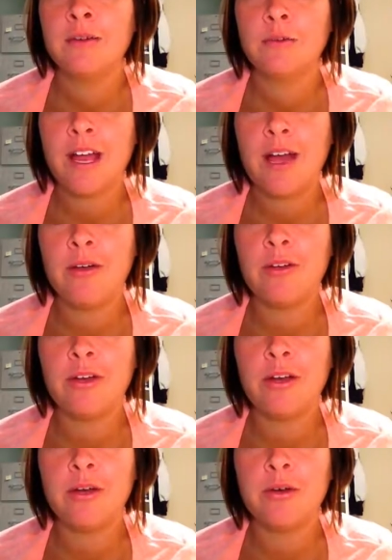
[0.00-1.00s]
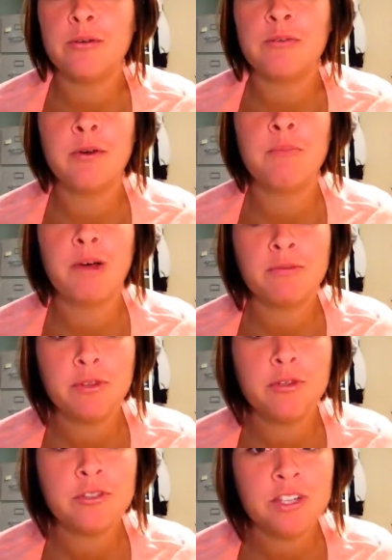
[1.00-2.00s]
round of
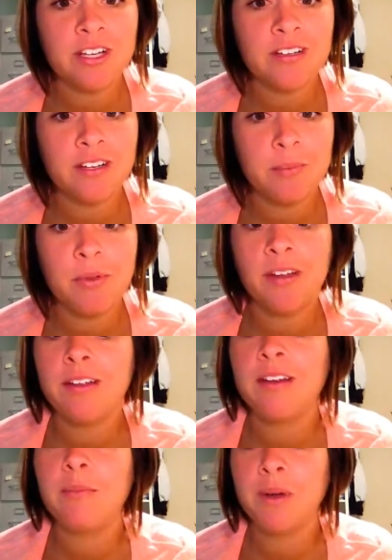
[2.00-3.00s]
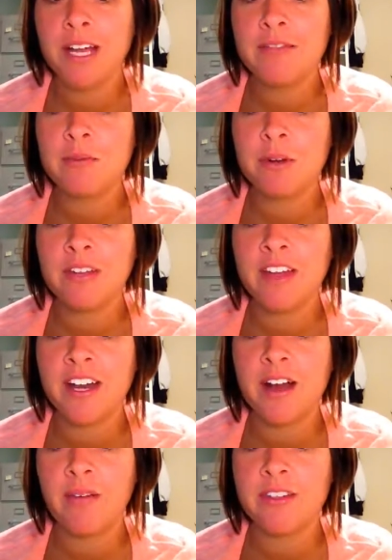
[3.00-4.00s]
buffalo chicken dip. Might have to bring
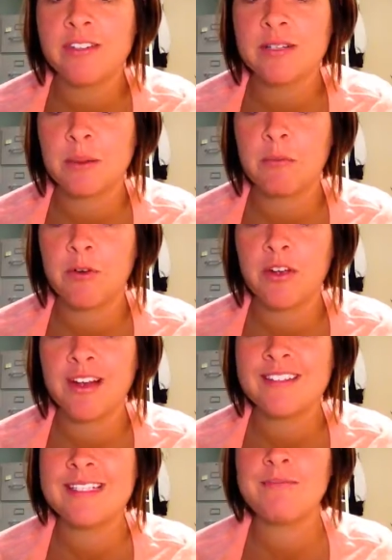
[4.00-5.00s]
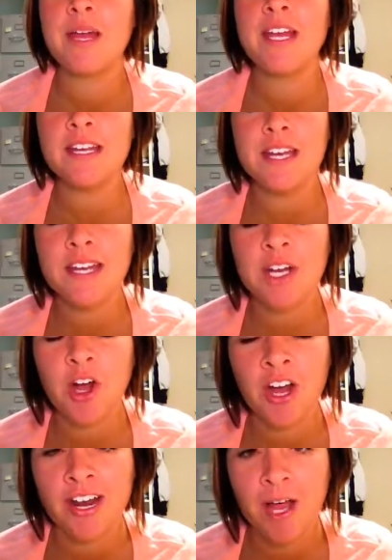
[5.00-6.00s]
that out this term for you guys, depending
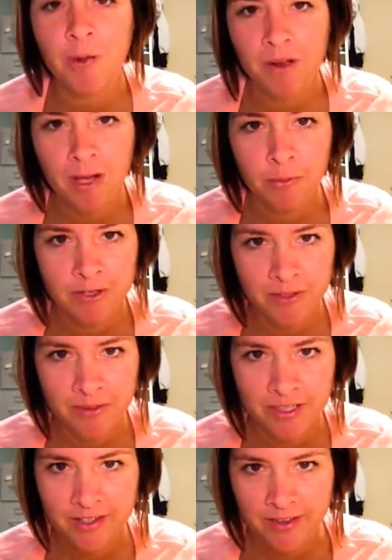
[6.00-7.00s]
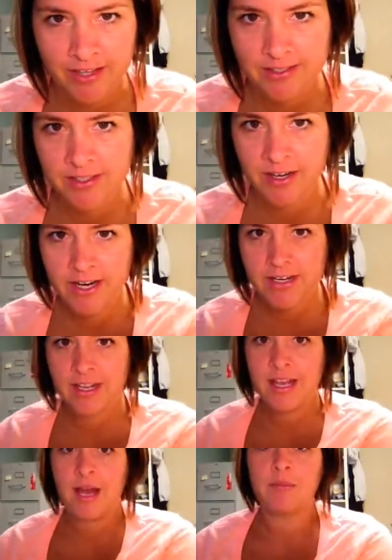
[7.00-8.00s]
on how well we're doing in class, all right?
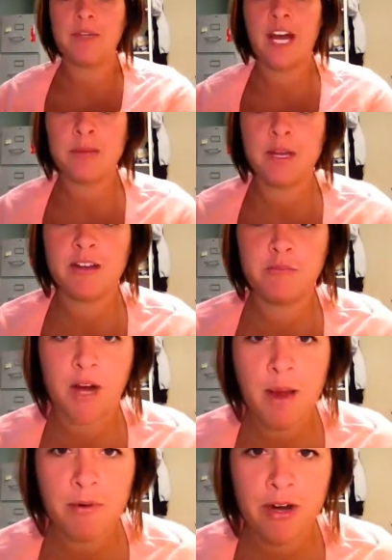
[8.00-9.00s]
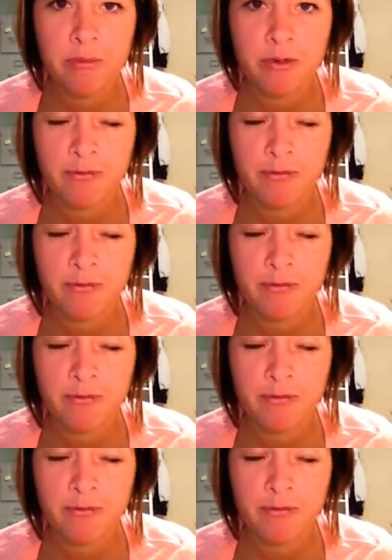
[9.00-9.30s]
I'm not above bribery with